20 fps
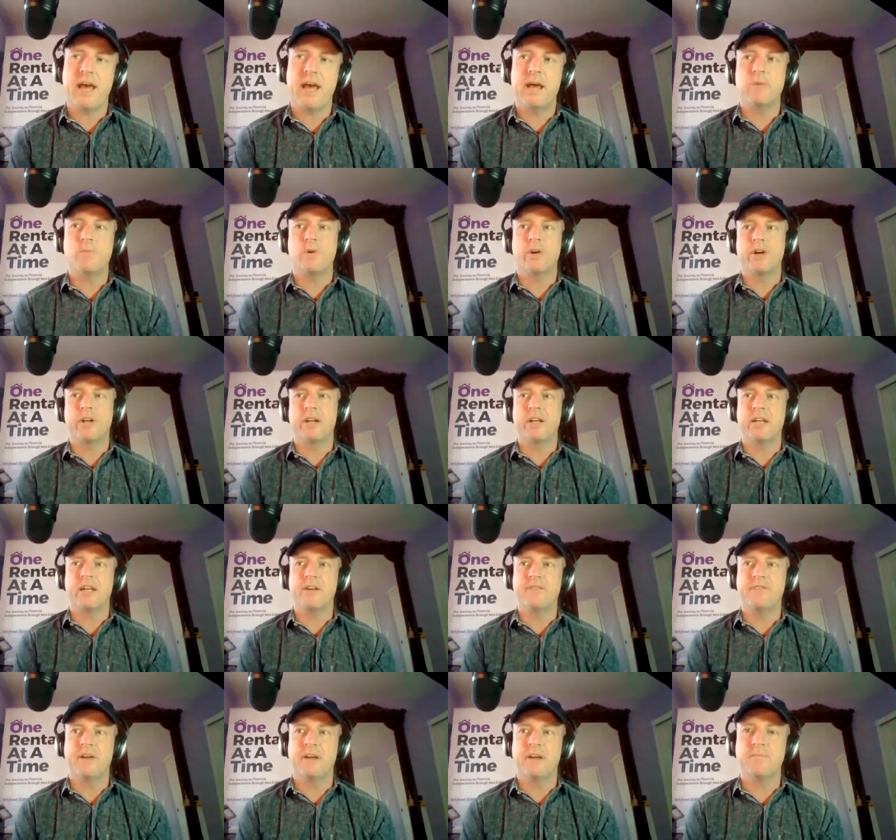and we're going to
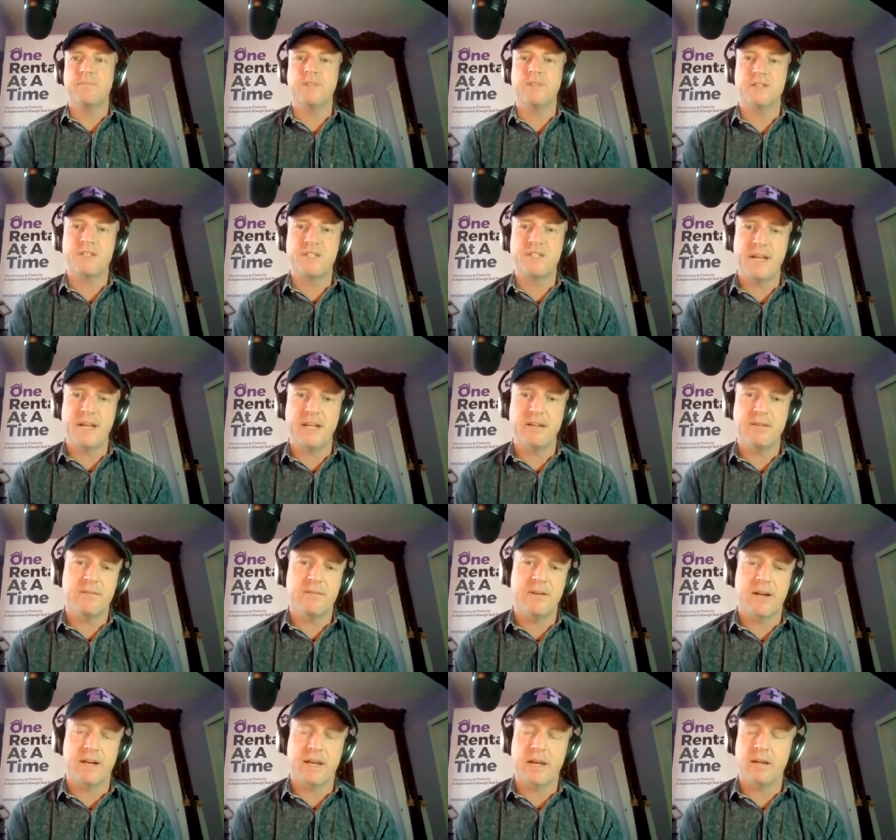give him the Senate,
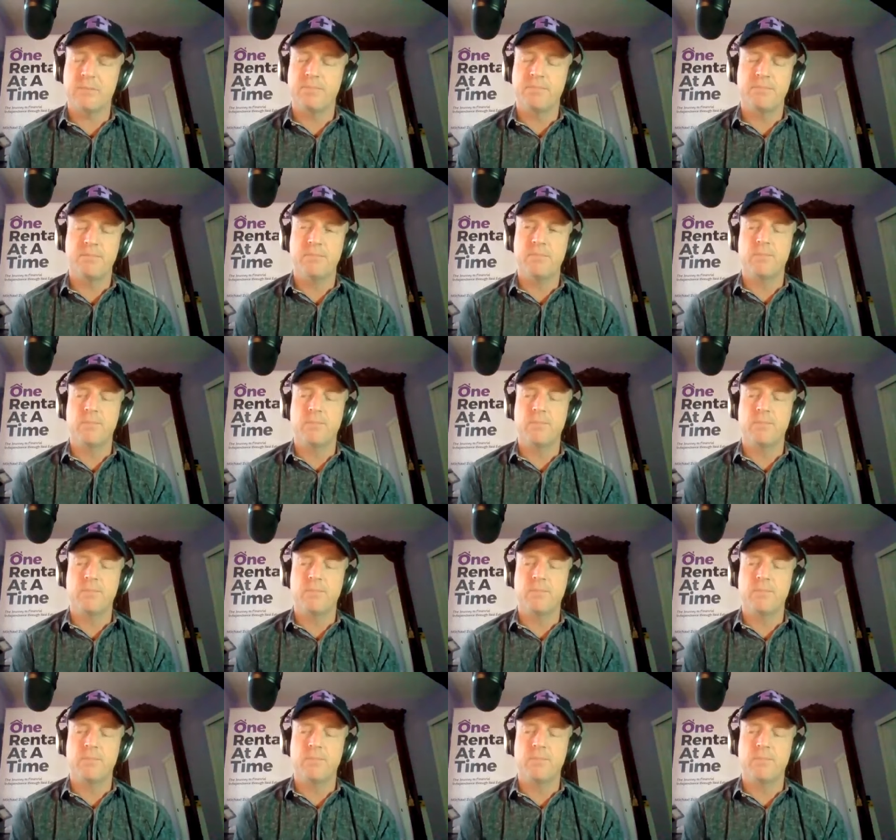again,